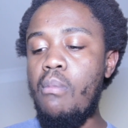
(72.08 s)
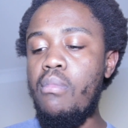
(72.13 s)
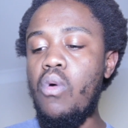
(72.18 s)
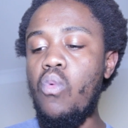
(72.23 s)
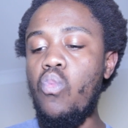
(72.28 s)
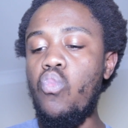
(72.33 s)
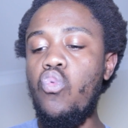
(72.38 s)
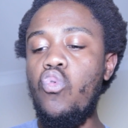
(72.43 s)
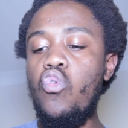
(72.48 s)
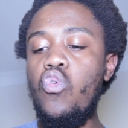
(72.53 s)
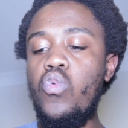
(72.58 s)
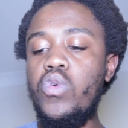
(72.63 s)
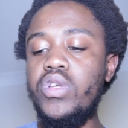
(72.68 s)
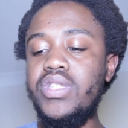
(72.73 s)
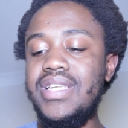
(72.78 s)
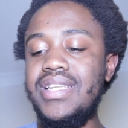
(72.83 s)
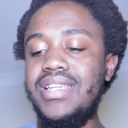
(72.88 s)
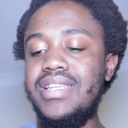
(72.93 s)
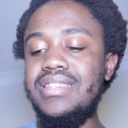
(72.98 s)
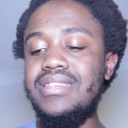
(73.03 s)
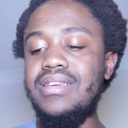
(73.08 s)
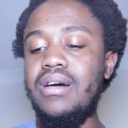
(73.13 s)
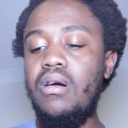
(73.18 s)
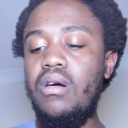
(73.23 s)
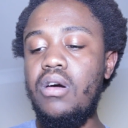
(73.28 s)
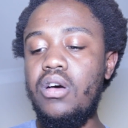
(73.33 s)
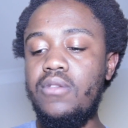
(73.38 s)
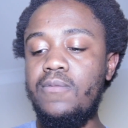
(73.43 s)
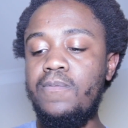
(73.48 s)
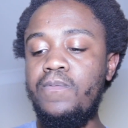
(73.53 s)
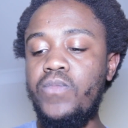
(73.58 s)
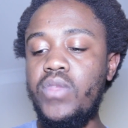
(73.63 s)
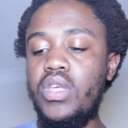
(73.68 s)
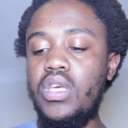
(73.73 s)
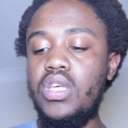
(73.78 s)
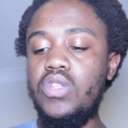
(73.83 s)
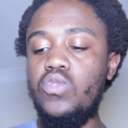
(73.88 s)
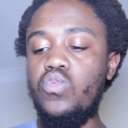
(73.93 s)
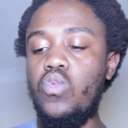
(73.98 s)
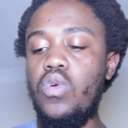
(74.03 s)
but war was in his heart.
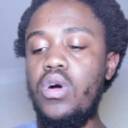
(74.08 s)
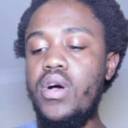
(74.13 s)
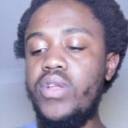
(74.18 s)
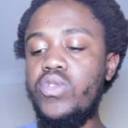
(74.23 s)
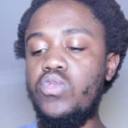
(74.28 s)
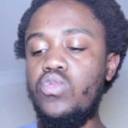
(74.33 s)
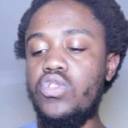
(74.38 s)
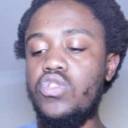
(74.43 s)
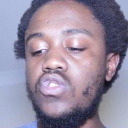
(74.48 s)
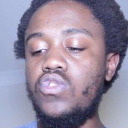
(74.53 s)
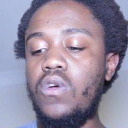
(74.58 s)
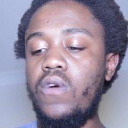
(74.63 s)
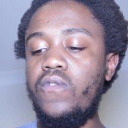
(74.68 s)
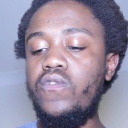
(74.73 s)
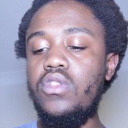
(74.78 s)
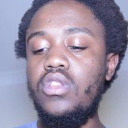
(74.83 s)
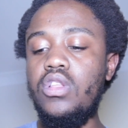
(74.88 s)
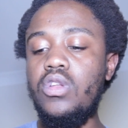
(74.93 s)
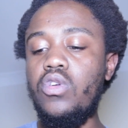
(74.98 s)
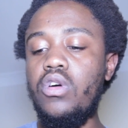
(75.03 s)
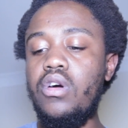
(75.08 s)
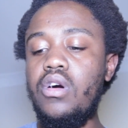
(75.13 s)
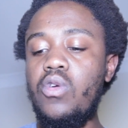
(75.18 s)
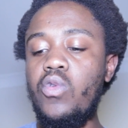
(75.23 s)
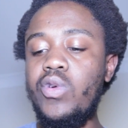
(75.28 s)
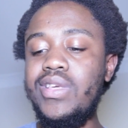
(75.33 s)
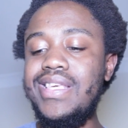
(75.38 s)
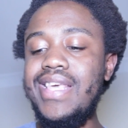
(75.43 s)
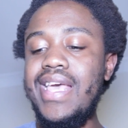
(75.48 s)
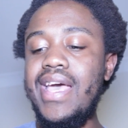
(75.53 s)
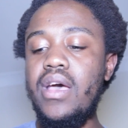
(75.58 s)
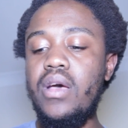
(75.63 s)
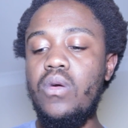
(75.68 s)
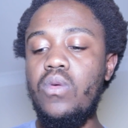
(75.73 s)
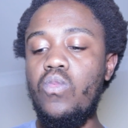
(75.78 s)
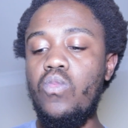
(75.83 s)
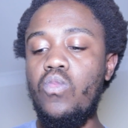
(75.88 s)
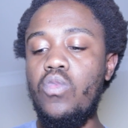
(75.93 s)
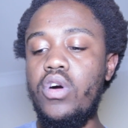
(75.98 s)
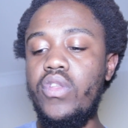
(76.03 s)
His words were softer than oil, yet
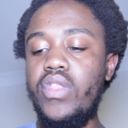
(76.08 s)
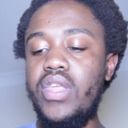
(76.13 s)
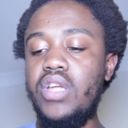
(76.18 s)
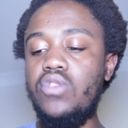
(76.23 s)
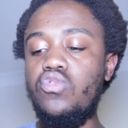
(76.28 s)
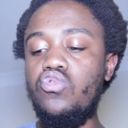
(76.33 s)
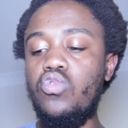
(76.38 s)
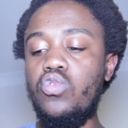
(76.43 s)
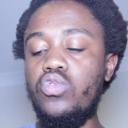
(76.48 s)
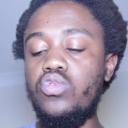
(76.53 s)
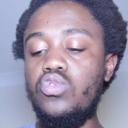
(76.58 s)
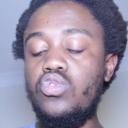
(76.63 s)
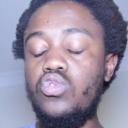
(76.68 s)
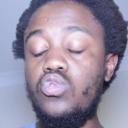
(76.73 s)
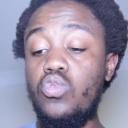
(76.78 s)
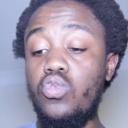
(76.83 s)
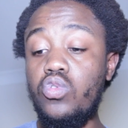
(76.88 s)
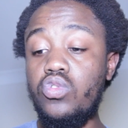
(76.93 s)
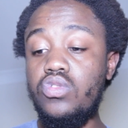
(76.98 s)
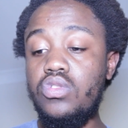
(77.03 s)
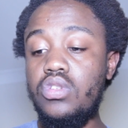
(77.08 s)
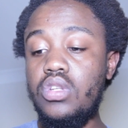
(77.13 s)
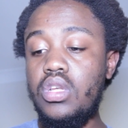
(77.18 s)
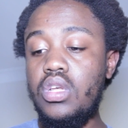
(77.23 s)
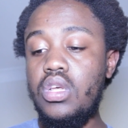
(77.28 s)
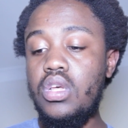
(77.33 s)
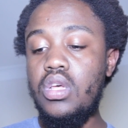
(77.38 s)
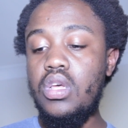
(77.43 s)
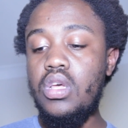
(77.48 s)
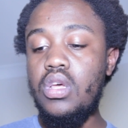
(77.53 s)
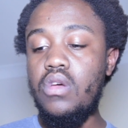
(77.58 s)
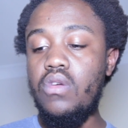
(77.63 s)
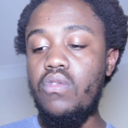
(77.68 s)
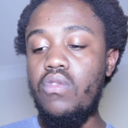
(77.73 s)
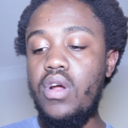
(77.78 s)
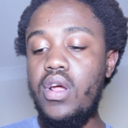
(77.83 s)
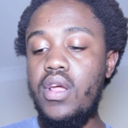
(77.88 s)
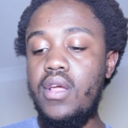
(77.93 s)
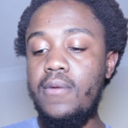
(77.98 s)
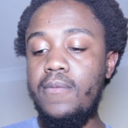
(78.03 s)
were they drawn swords.
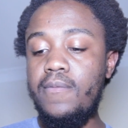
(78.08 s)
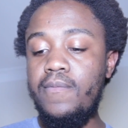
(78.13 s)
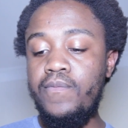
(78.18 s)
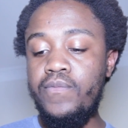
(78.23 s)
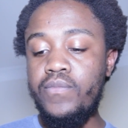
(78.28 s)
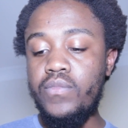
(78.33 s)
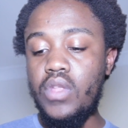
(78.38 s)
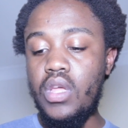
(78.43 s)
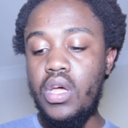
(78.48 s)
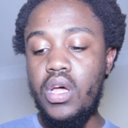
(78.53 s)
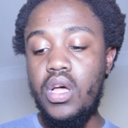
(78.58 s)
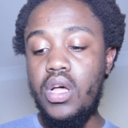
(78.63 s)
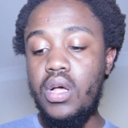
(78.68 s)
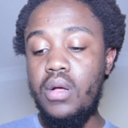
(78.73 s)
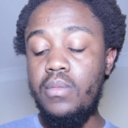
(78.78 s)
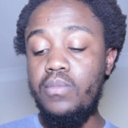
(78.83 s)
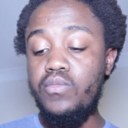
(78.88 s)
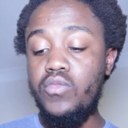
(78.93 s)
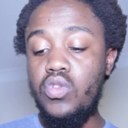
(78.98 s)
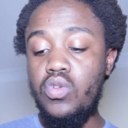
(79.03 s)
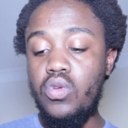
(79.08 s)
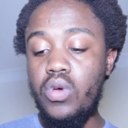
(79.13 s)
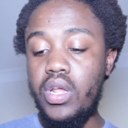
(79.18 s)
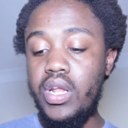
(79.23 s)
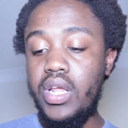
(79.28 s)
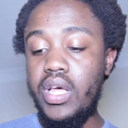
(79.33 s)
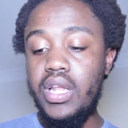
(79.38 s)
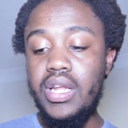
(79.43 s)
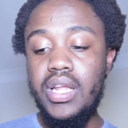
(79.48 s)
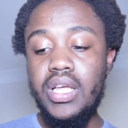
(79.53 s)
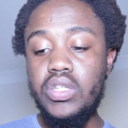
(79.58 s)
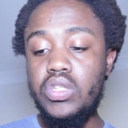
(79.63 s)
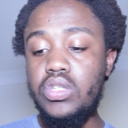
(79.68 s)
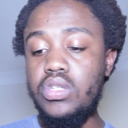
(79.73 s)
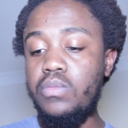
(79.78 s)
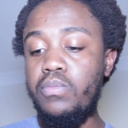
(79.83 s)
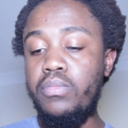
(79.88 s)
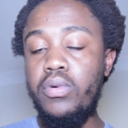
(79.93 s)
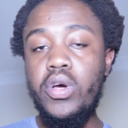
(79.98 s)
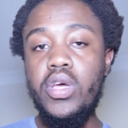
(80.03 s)
Right? And
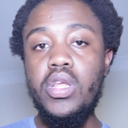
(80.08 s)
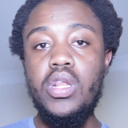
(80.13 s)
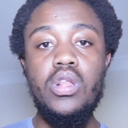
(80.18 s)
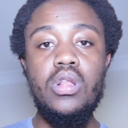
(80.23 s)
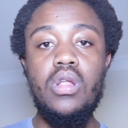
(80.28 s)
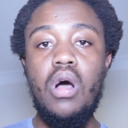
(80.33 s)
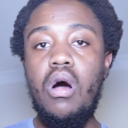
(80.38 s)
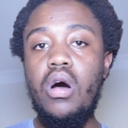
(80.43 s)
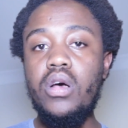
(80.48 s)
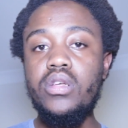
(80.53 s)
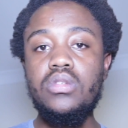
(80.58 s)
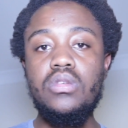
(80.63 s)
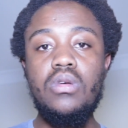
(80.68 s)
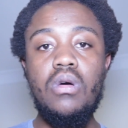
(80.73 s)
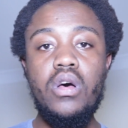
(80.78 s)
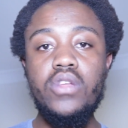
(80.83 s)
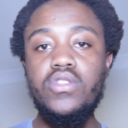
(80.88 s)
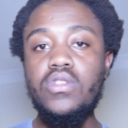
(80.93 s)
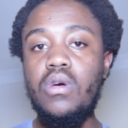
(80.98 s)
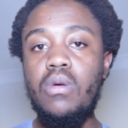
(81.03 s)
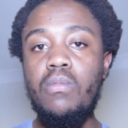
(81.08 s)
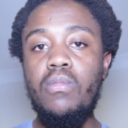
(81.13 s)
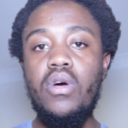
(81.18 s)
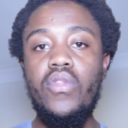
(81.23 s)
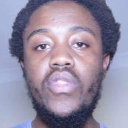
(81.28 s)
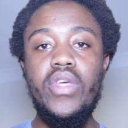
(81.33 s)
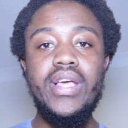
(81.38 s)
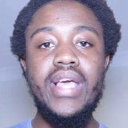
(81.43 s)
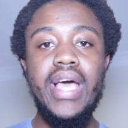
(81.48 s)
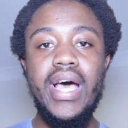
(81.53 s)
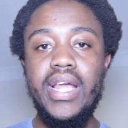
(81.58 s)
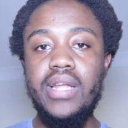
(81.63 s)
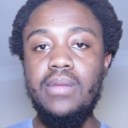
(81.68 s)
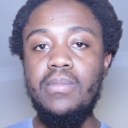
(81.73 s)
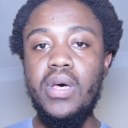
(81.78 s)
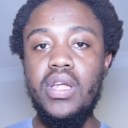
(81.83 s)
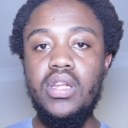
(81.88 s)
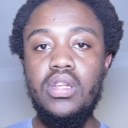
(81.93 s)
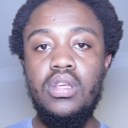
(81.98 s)
that's the point. Ask our brother Gad,